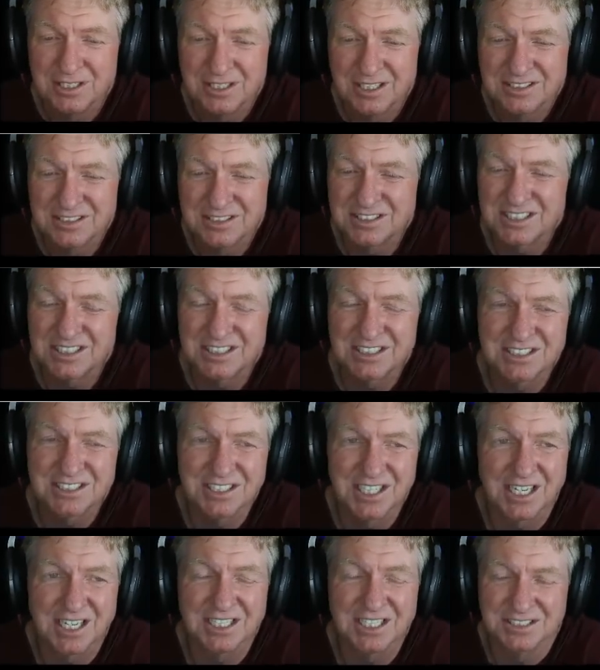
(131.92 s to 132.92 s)
six
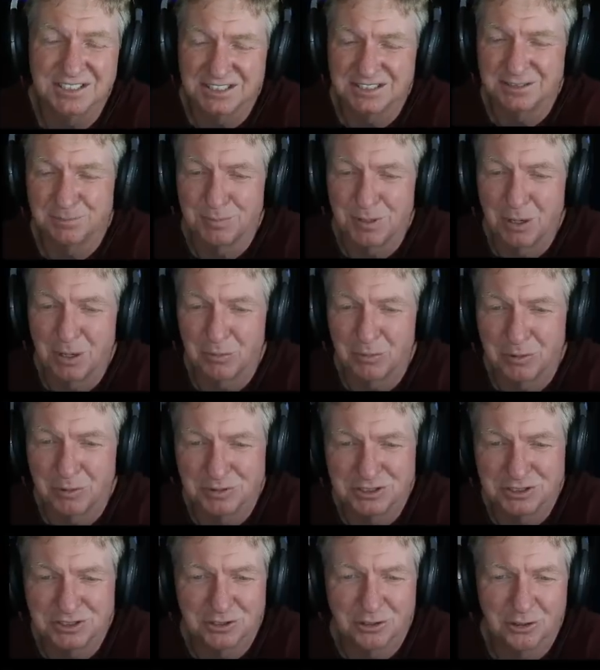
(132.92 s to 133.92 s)
seconds is about where
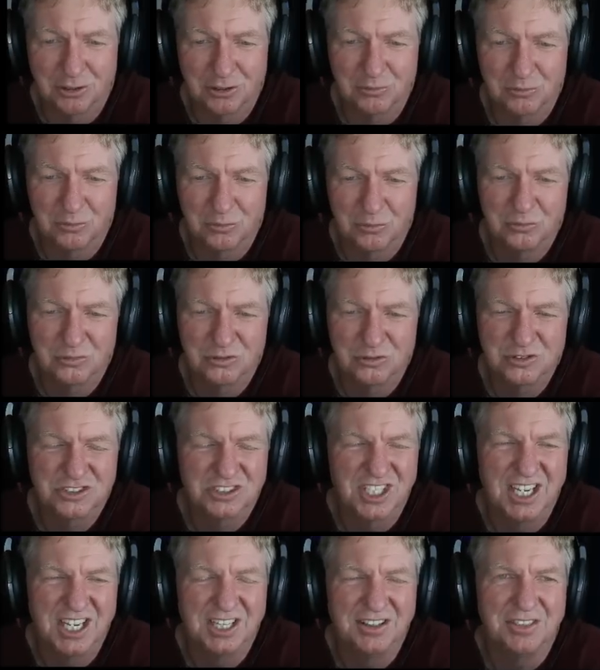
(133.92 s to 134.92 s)
we start
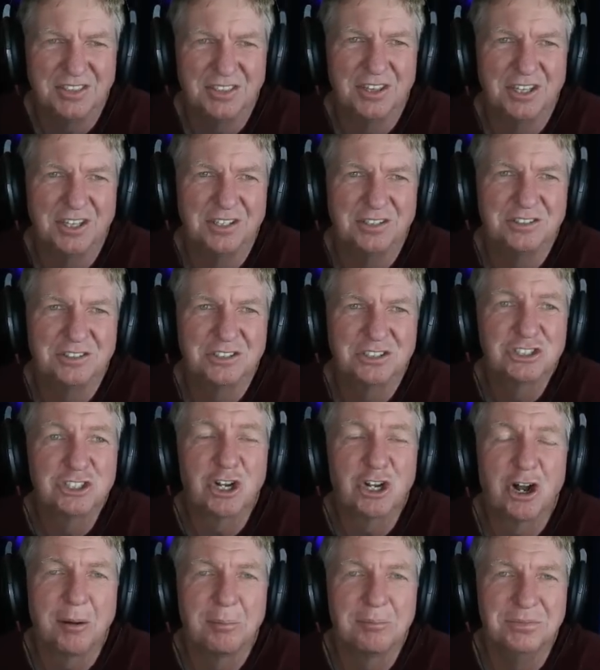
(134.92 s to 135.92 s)
saying that
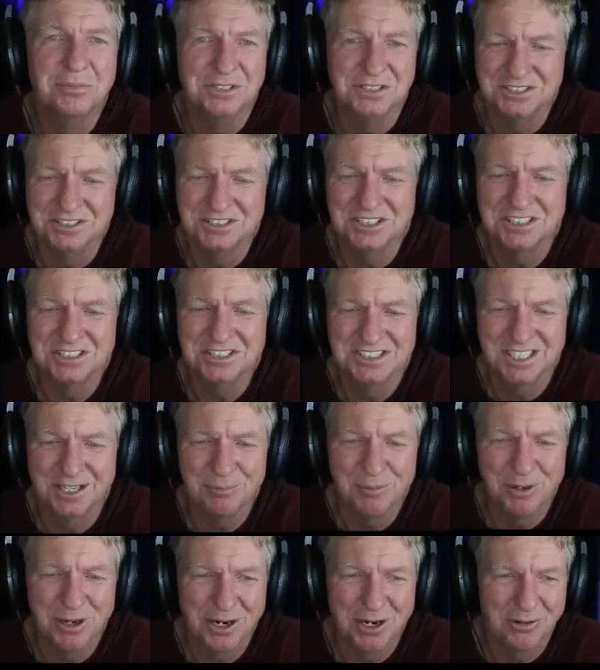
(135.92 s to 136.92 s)
CHOP is
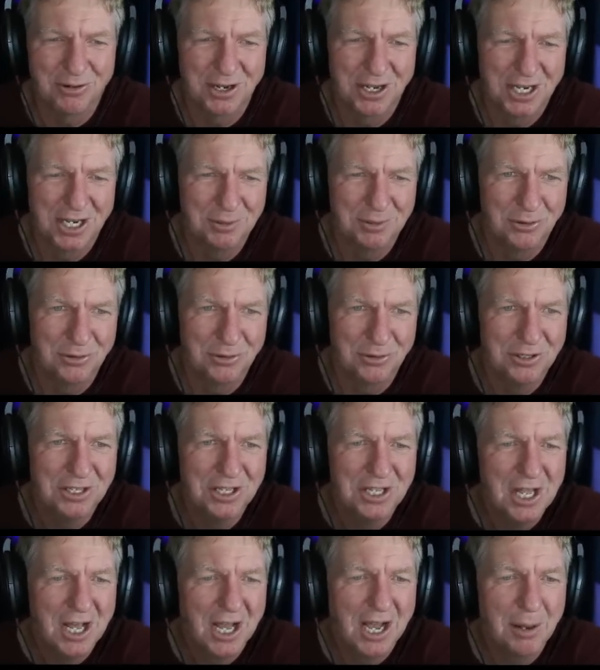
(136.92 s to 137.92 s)
semi-rideable.
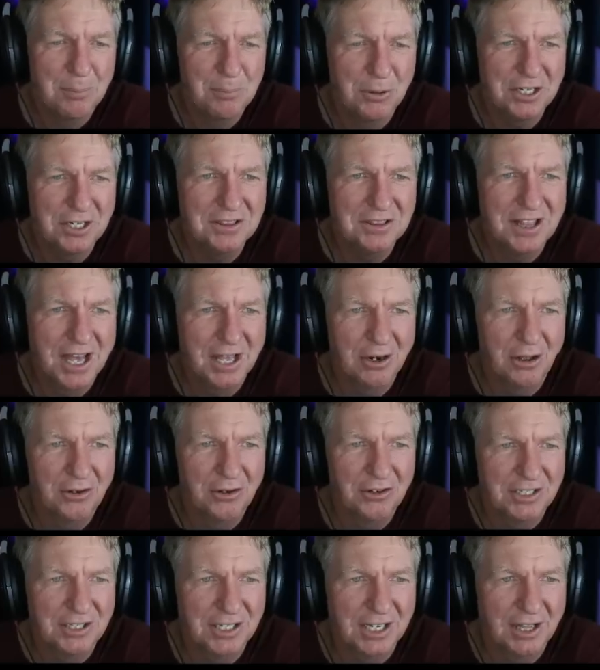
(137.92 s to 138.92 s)
Uh, putting that
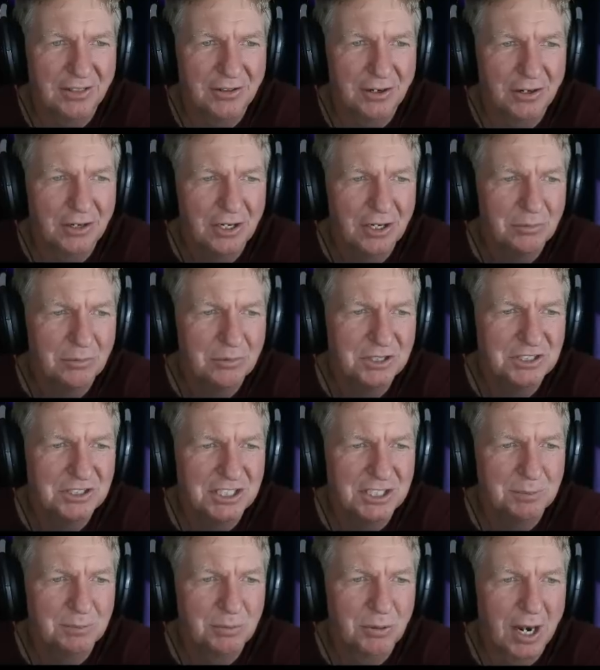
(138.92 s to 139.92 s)
all together, we
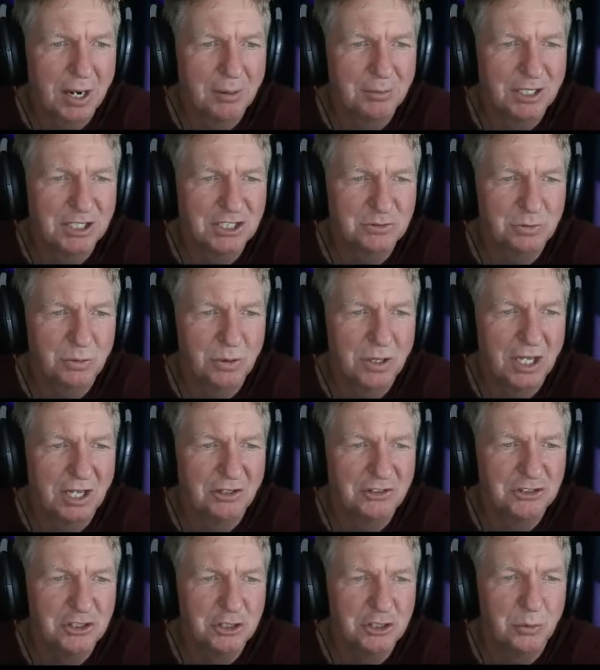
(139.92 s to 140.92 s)
see primary
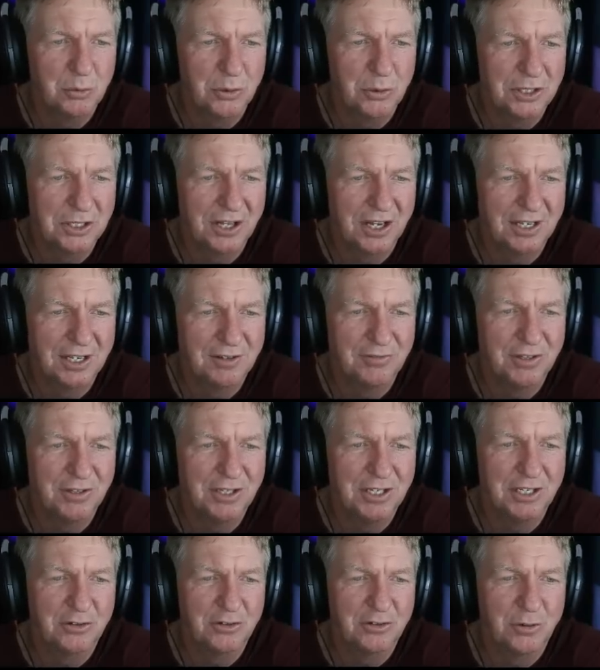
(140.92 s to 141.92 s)
swell 2.9
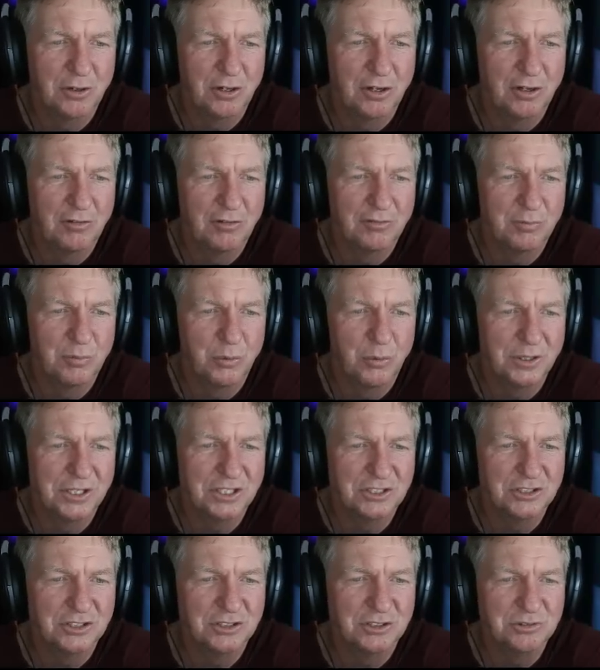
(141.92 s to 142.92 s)
feet at
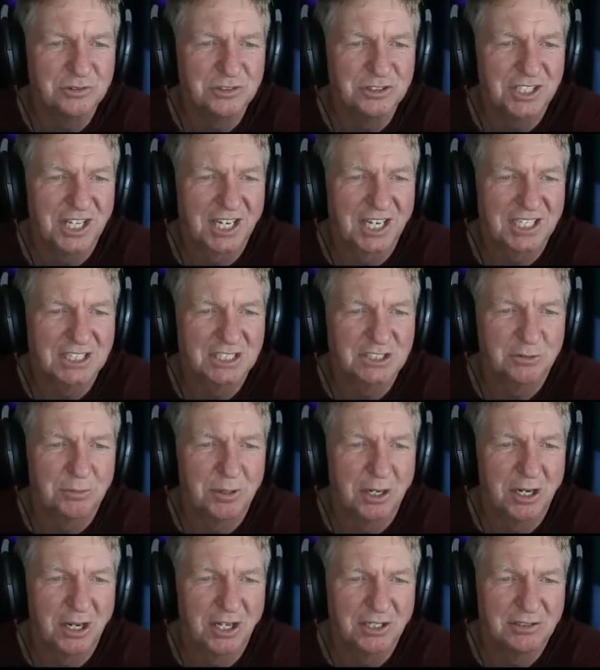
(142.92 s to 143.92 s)
12.2 seconds from
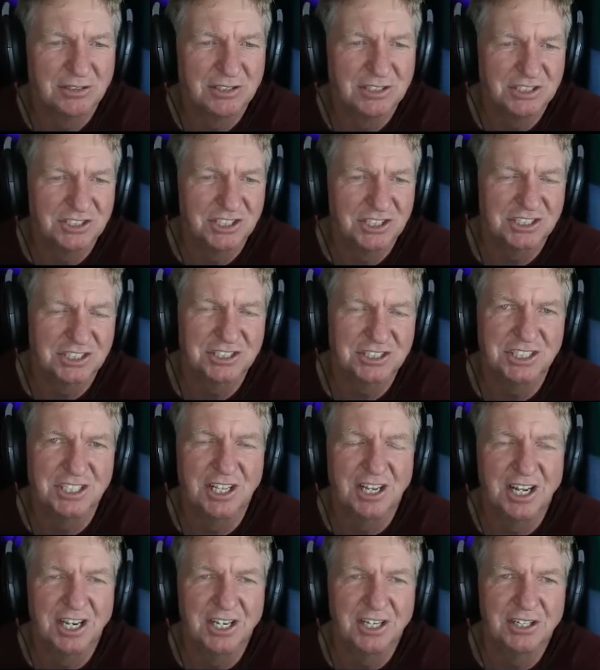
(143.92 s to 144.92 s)

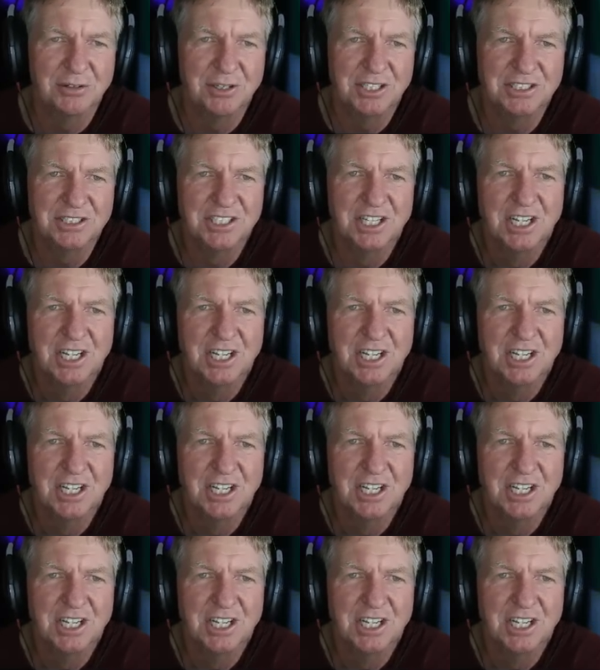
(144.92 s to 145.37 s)
169 degrees.